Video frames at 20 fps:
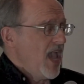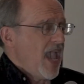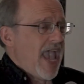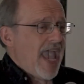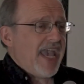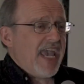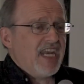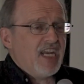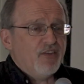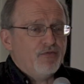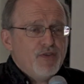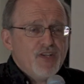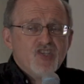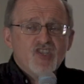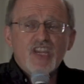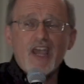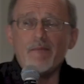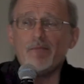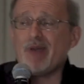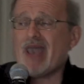And if we
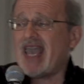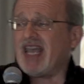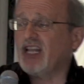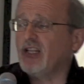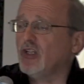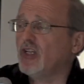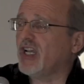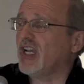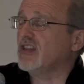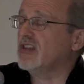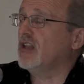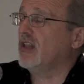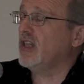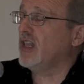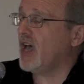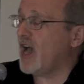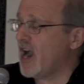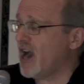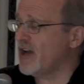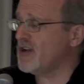step back and look at the
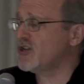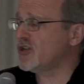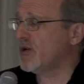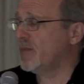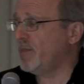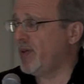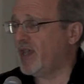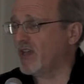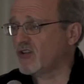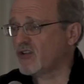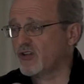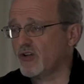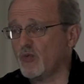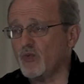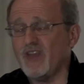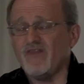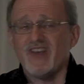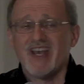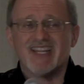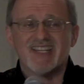larger picture,
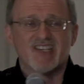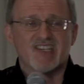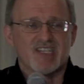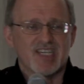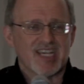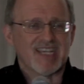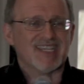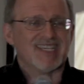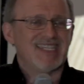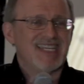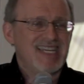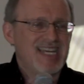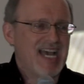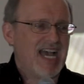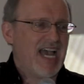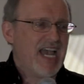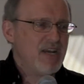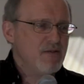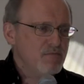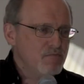we've got
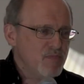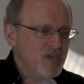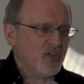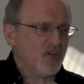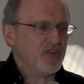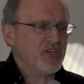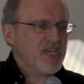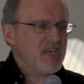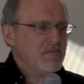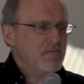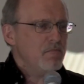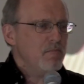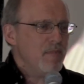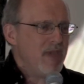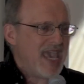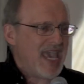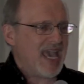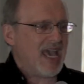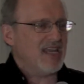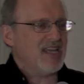69 million
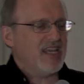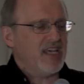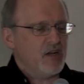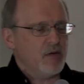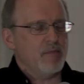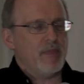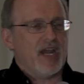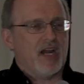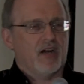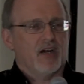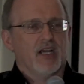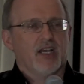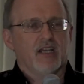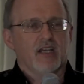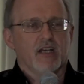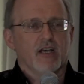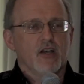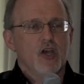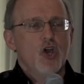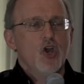men in
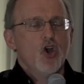America